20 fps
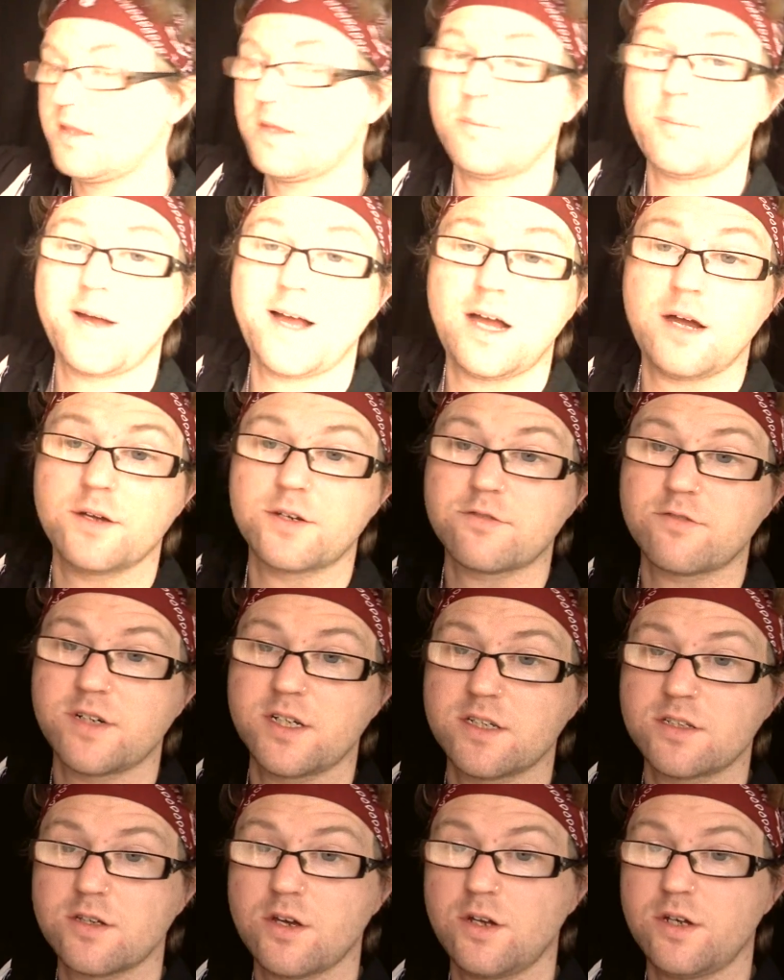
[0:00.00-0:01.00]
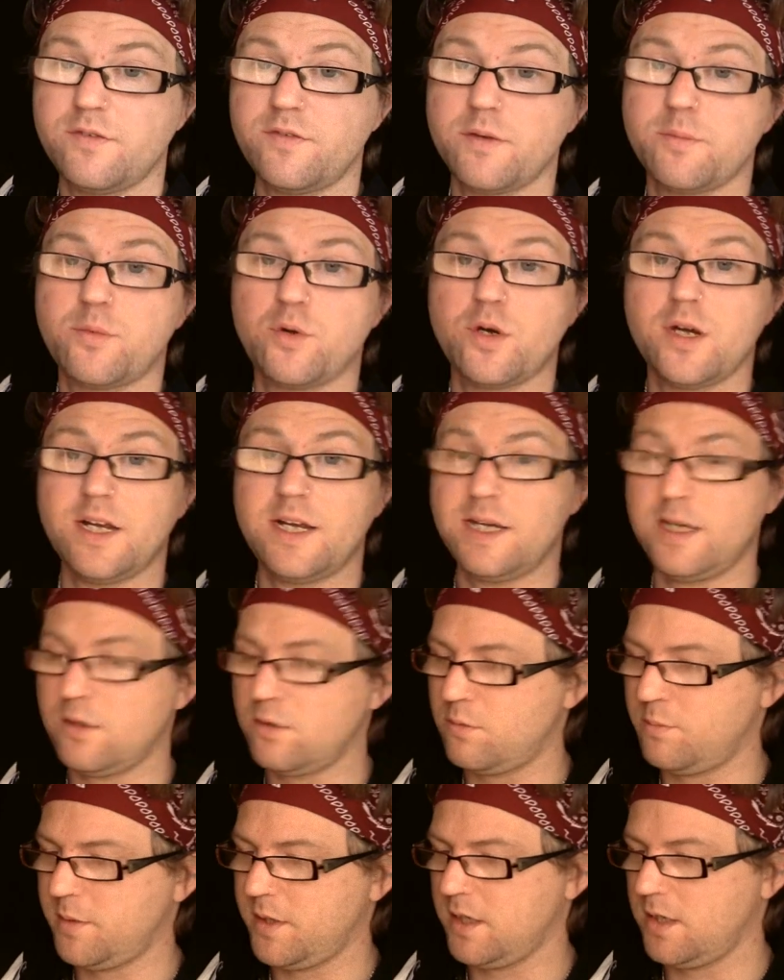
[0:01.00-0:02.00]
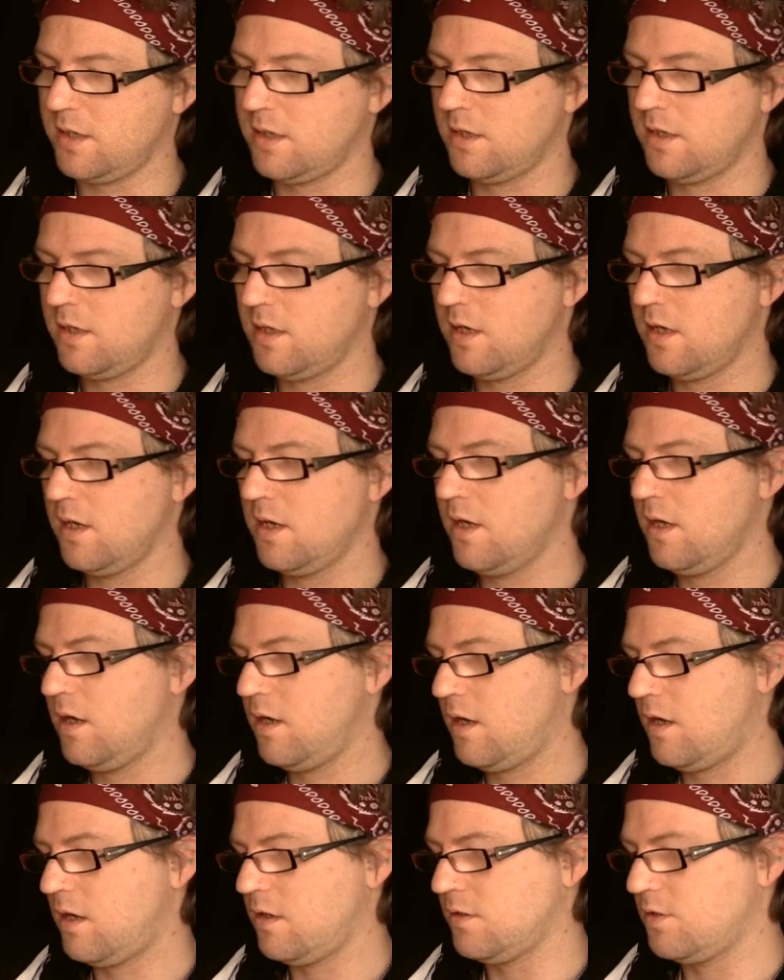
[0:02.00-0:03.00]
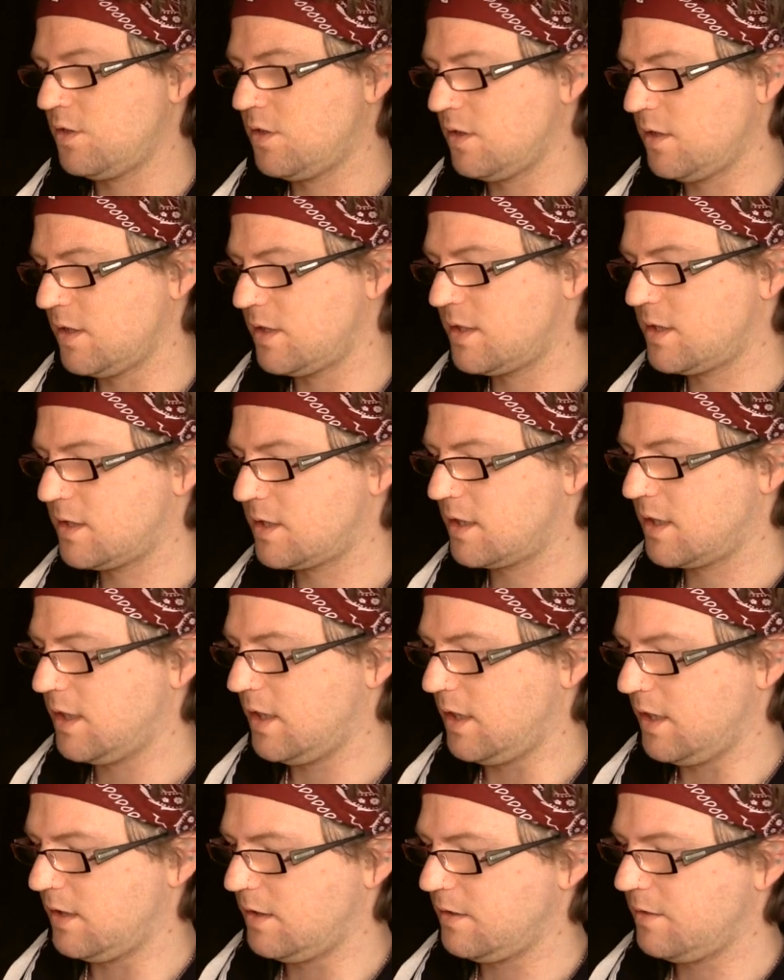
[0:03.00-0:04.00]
powder on its own. If you put a little bit onto the skin,